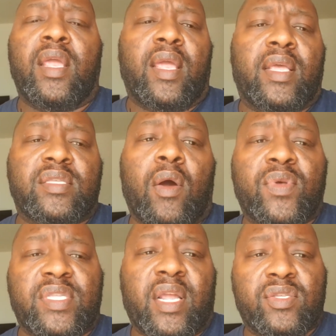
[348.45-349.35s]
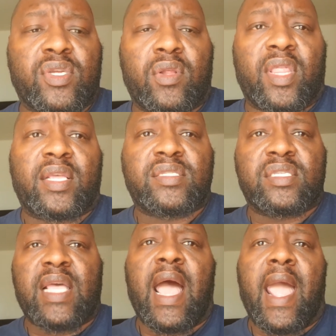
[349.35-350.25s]
it's always that concern that
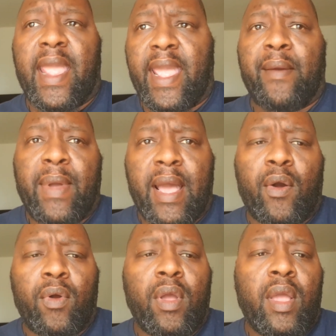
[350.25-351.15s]
since I am out,